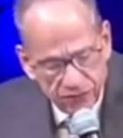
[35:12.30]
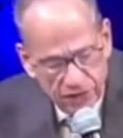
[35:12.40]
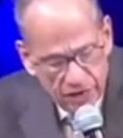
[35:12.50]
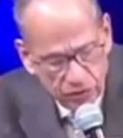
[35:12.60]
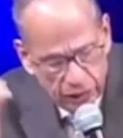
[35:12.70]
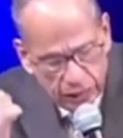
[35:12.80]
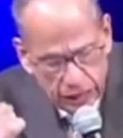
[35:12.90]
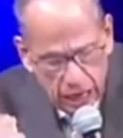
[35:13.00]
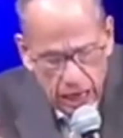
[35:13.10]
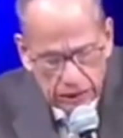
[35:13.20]
was bigger than
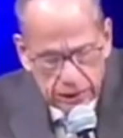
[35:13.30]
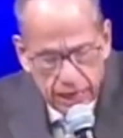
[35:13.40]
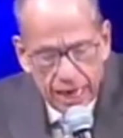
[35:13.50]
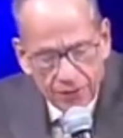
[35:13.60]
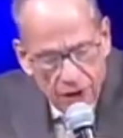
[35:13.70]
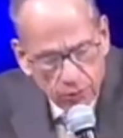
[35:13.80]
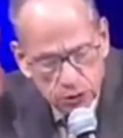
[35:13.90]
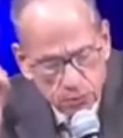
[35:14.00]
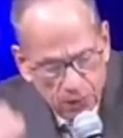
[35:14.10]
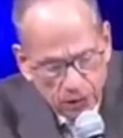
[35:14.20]
that lion,
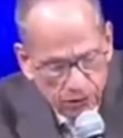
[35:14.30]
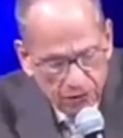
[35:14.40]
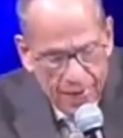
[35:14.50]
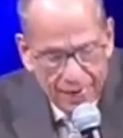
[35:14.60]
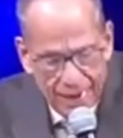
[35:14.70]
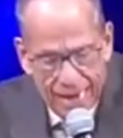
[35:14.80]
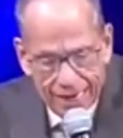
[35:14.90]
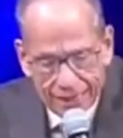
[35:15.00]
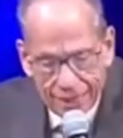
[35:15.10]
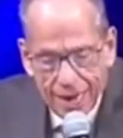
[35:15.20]
badder than that
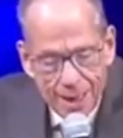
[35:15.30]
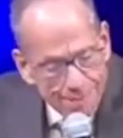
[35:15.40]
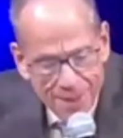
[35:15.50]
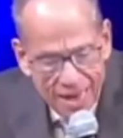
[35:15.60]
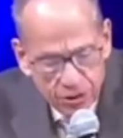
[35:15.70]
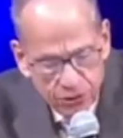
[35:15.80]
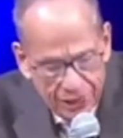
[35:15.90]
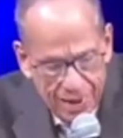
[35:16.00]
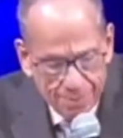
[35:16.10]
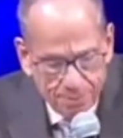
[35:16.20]
bear, bigger than
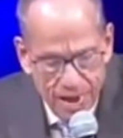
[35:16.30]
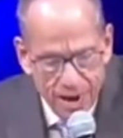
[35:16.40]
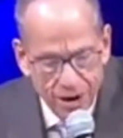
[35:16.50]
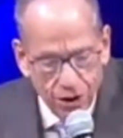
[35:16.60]
that giant.